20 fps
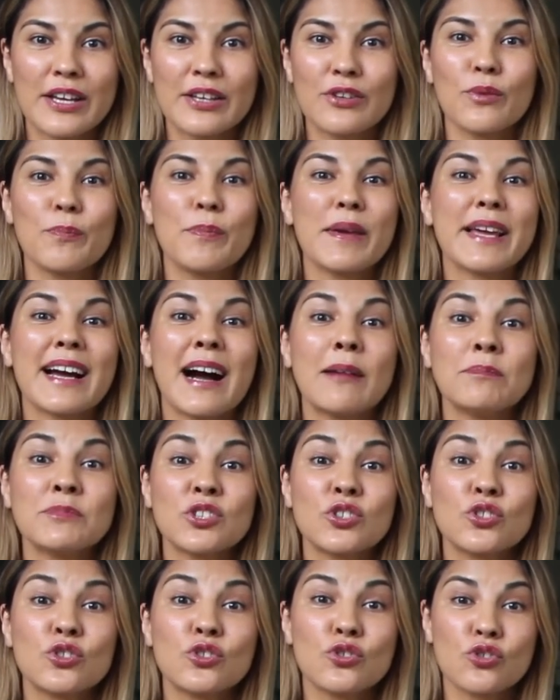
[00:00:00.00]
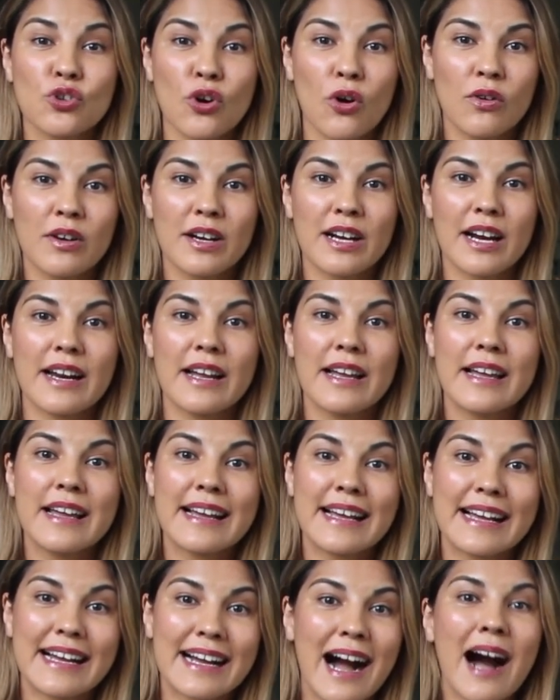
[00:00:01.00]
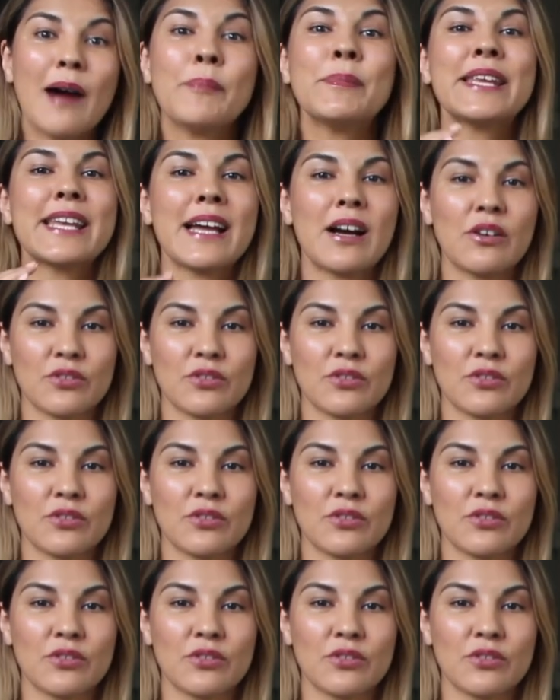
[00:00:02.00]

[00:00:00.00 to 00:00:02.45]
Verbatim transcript: you become stronger coming